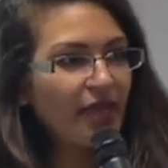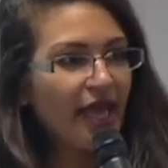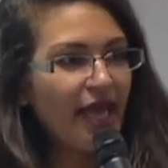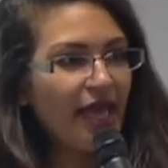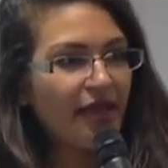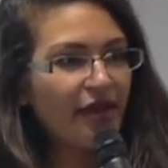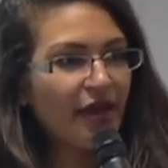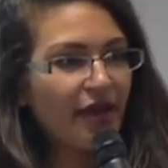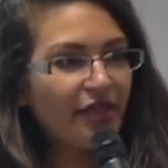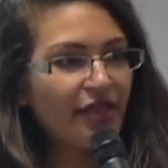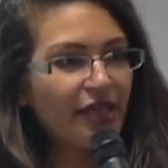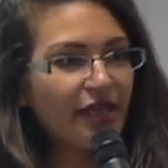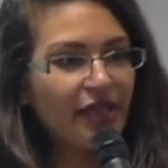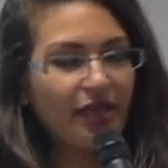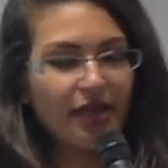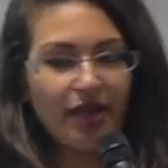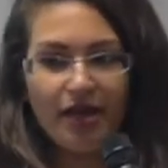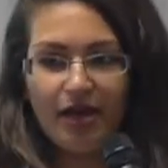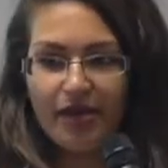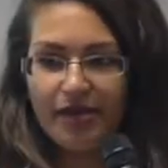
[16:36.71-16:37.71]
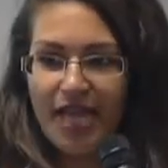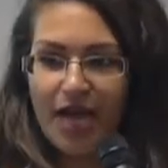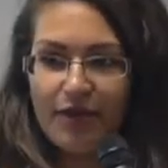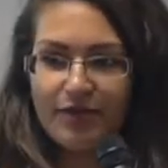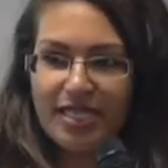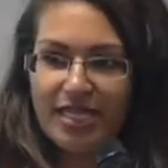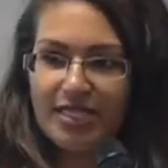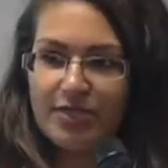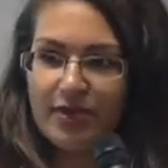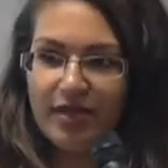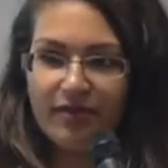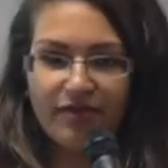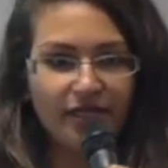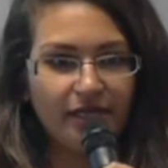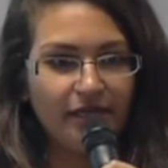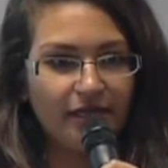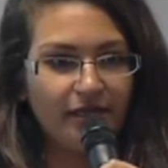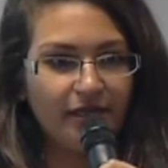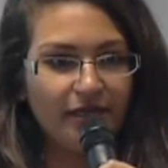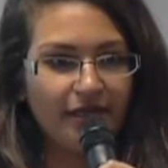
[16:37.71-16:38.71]
And I think nowadays we live in
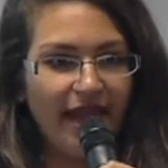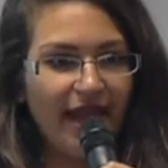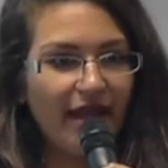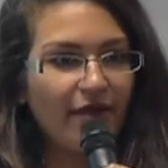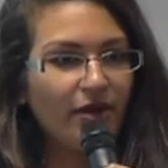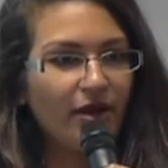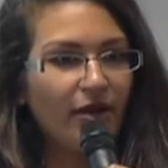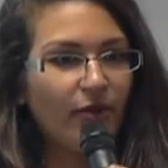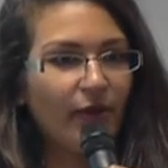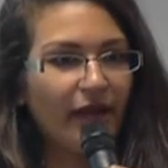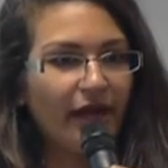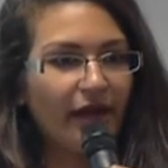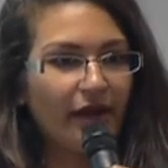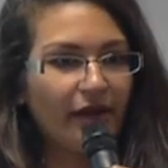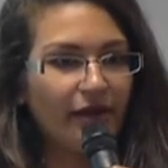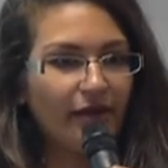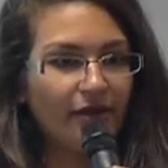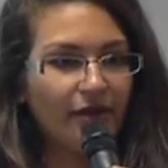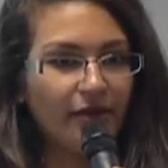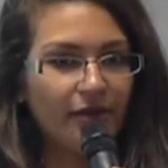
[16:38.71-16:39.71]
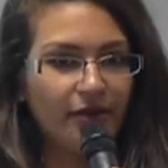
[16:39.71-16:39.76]
an era where